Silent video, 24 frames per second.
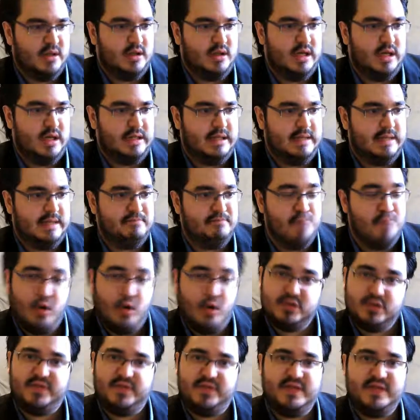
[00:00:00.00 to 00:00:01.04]
And in
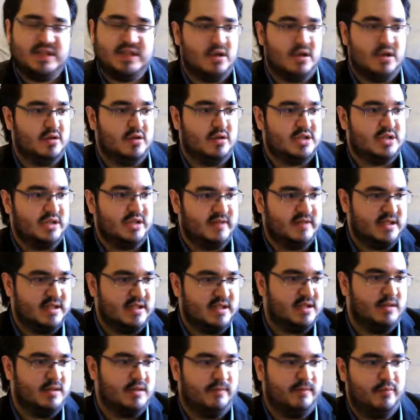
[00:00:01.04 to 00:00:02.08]
motor physiology, these are
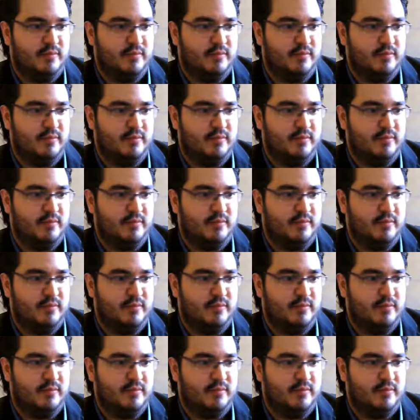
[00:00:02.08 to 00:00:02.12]
some